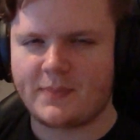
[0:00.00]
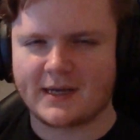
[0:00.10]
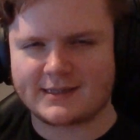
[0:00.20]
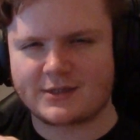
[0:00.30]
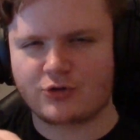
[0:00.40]

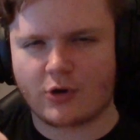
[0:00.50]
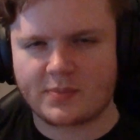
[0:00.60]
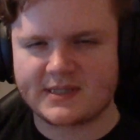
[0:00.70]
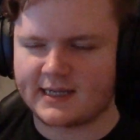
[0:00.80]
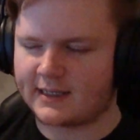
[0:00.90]
bits
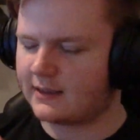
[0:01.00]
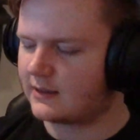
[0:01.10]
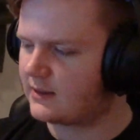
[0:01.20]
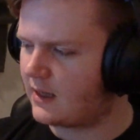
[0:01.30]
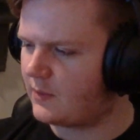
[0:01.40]
dropped
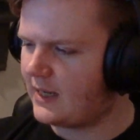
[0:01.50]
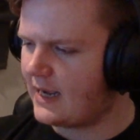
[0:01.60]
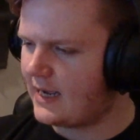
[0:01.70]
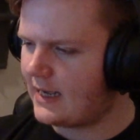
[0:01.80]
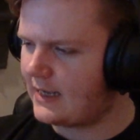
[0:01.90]
in. Like we
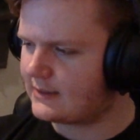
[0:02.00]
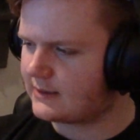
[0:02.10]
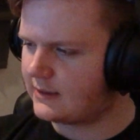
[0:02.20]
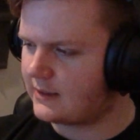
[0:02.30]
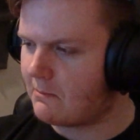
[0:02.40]

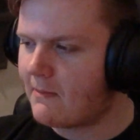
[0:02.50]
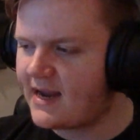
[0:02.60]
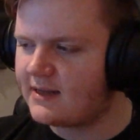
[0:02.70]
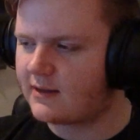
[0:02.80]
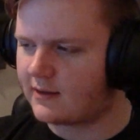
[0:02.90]
had, the
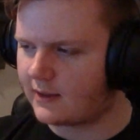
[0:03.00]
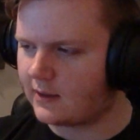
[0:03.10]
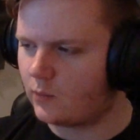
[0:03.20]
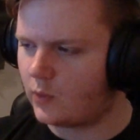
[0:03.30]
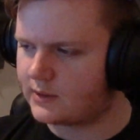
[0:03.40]
main
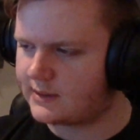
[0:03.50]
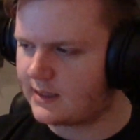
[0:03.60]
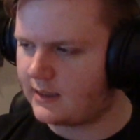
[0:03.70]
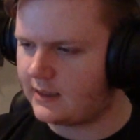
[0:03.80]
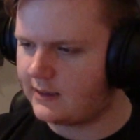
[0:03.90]
thing was
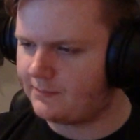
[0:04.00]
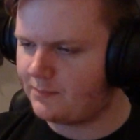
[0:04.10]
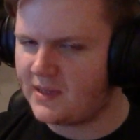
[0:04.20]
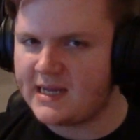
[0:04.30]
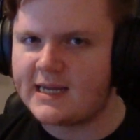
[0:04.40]
the
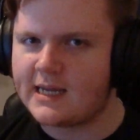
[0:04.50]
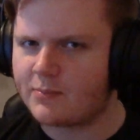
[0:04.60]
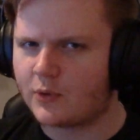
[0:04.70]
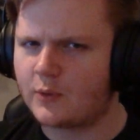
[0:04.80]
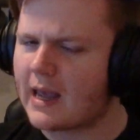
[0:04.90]

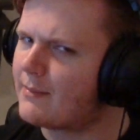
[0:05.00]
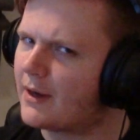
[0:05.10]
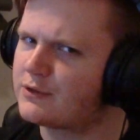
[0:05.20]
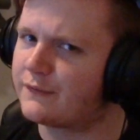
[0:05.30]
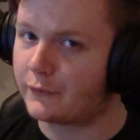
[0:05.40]
beekeeper who
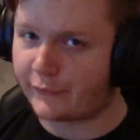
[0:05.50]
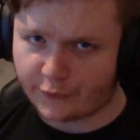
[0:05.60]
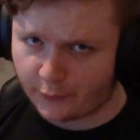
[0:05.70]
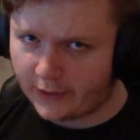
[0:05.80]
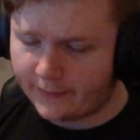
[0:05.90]
came out of the
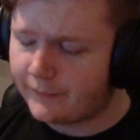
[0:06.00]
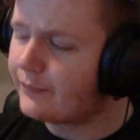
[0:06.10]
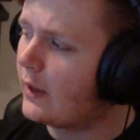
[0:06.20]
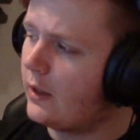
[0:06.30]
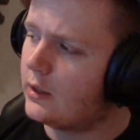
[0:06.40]
sewer.
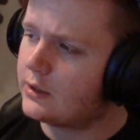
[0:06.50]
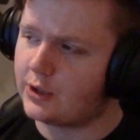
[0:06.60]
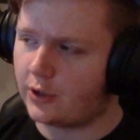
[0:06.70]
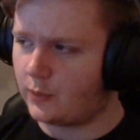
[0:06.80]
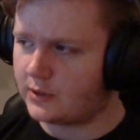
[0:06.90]

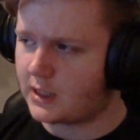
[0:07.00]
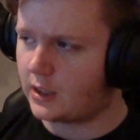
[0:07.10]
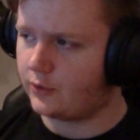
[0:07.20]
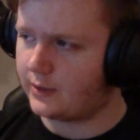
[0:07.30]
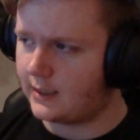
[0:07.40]
Don't know what's
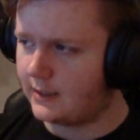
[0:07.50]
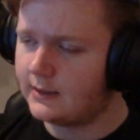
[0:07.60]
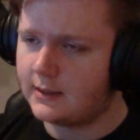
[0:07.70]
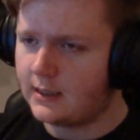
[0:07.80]
going on there.